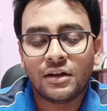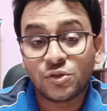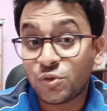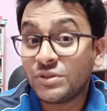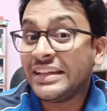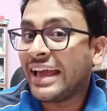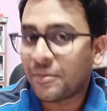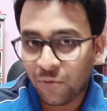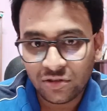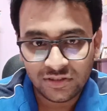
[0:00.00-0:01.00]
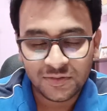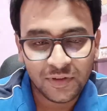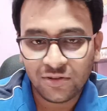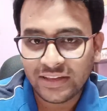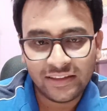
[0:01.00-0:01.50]
through their process,
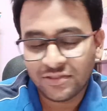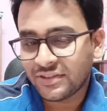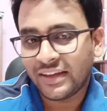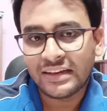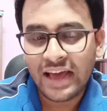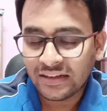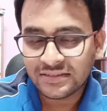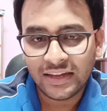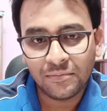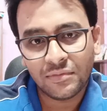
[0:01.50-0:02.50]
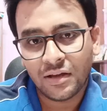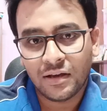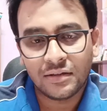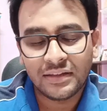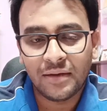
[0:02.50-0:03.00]
because as I was saying last
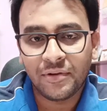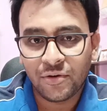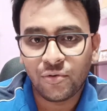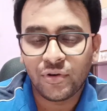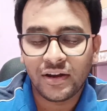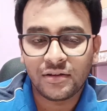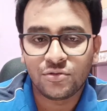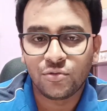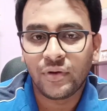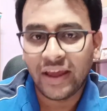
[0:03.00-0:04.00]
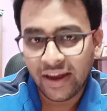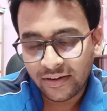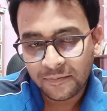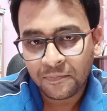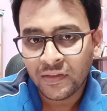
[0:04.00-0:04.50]
time, they have recruited through
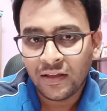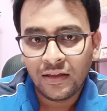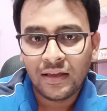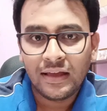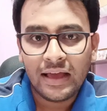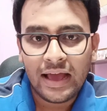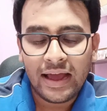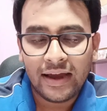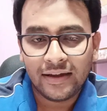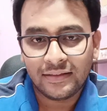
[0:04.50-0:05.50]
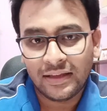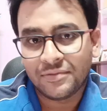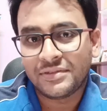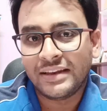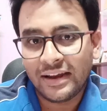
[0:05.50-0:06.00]
GATE and they
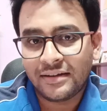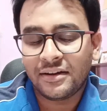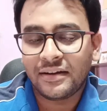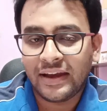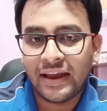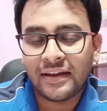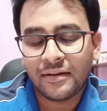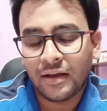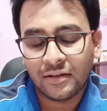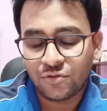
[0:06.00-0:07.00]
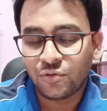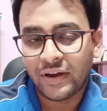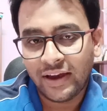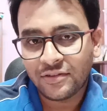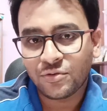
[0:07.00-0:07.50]
have selected GATE through
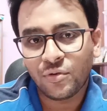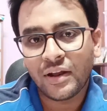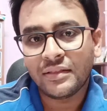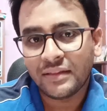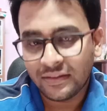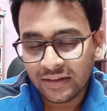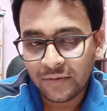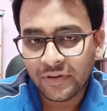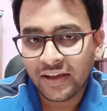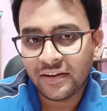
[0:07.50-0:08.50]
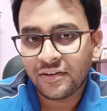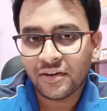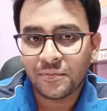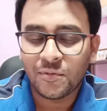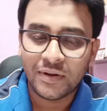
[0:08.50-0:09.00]
GATE score, and then they have taken
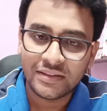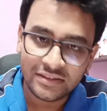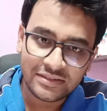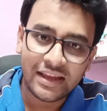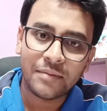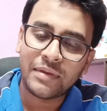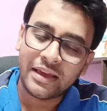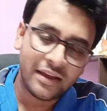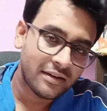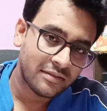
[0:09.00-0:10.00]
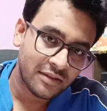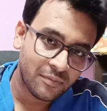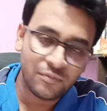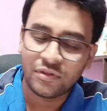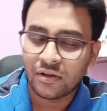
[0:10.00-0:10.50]
interview. But this time again,
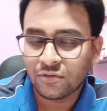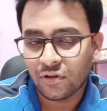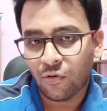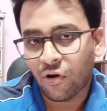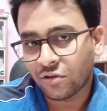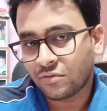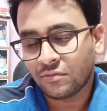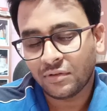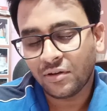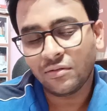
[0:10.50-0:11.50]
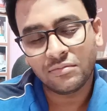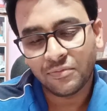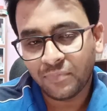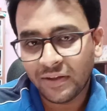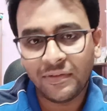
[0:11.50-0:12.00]

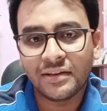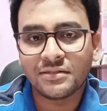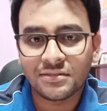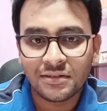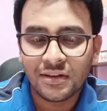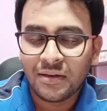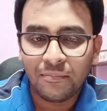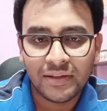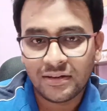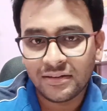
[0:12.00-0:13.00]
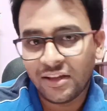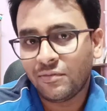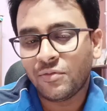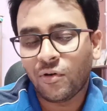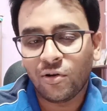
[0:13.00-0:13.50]
the previous method
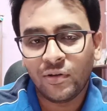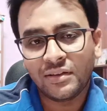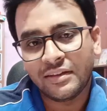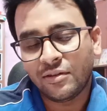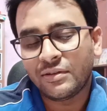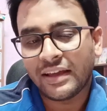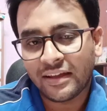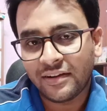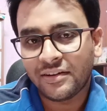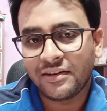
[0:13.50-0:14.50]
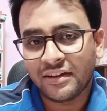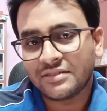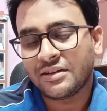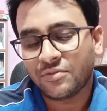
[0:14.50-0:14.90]
they'll be following, they will take a written test and